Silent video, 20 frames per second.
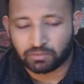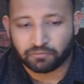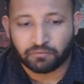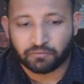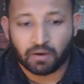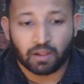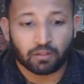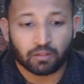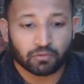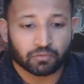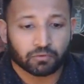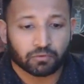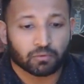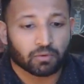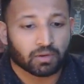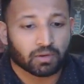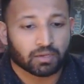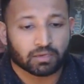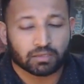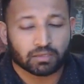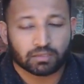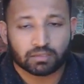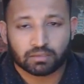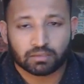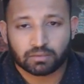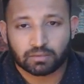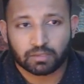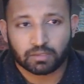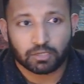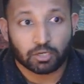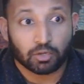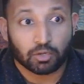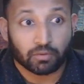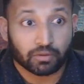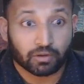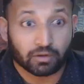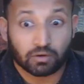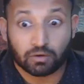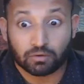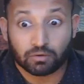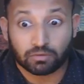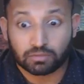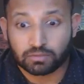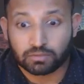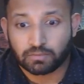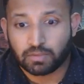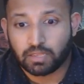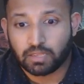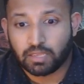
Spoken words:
follow through on their goals.